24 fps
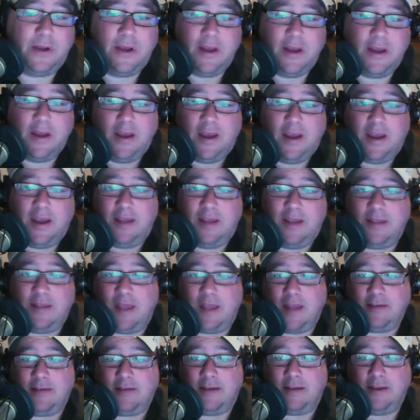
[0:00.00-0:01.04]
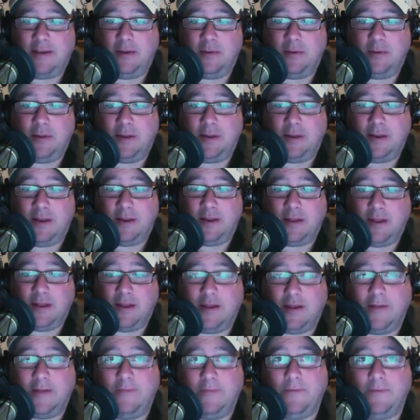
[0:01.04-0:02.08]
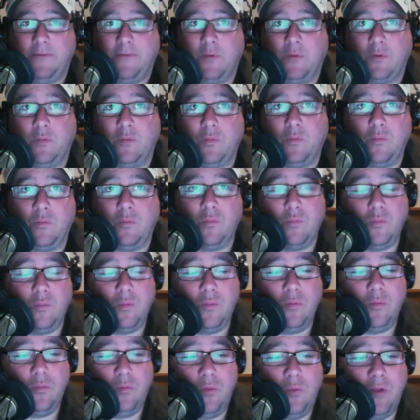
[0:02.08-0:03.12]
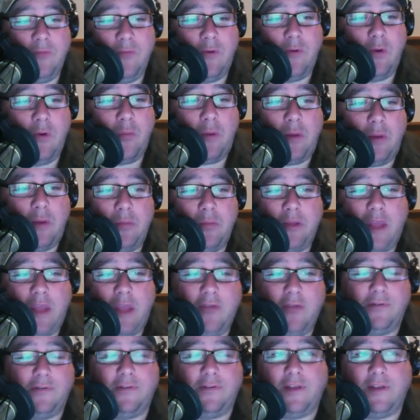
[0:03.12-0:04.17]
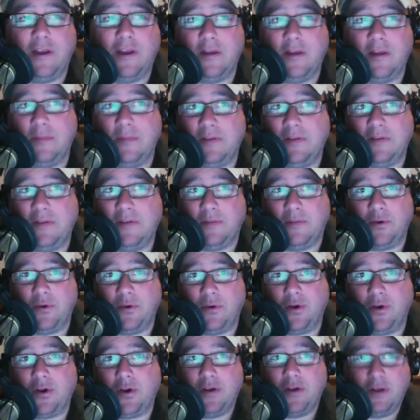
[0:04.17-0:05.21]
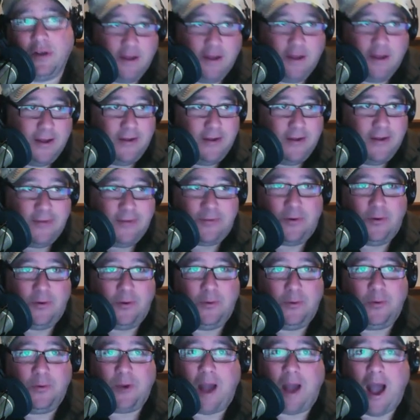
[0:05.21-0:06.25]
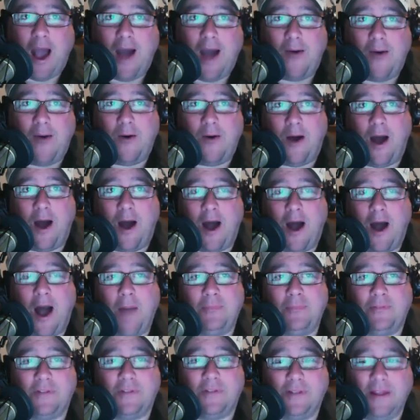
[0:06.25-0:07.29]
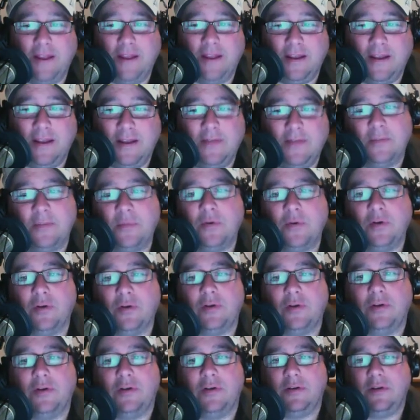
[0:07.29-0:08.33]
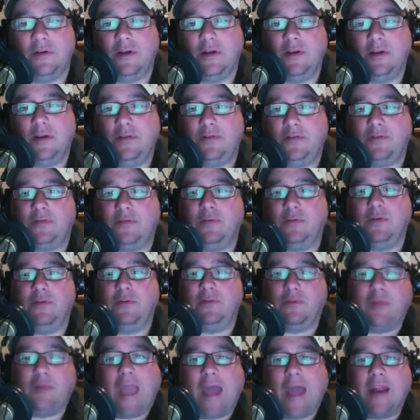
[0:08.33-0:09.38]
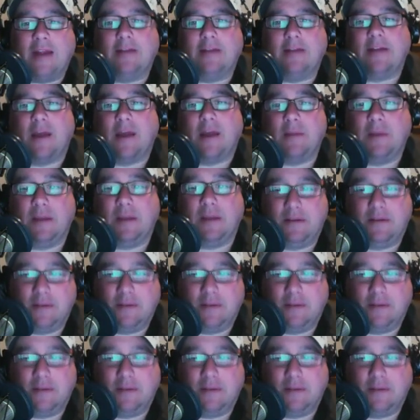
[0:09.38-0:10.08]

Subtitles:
in that when we wrote publications here, it means a book. So how obsolete is a book as soon as you get it? I mean,